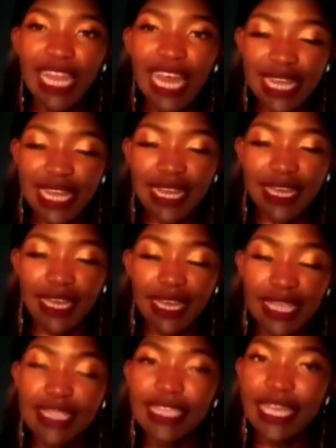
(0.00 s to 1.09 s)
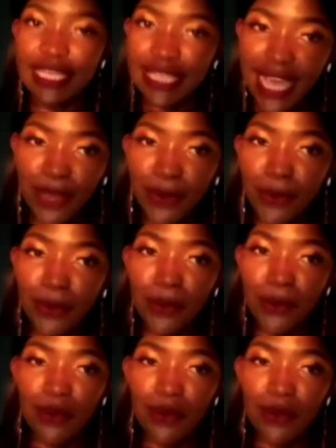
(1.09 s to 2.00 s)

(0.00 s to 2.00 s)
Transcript: is that it's a cycle.